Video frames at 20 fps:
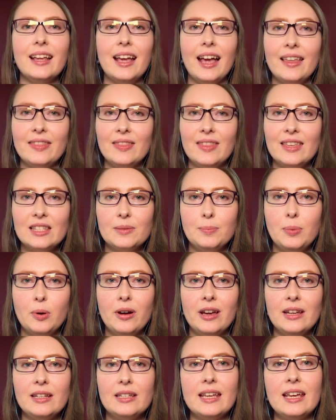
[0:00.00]
At this
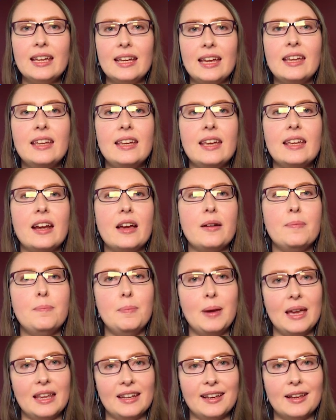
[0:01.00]
point, it can get a
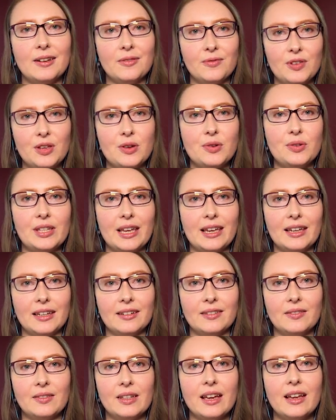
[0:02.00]
bit confusing.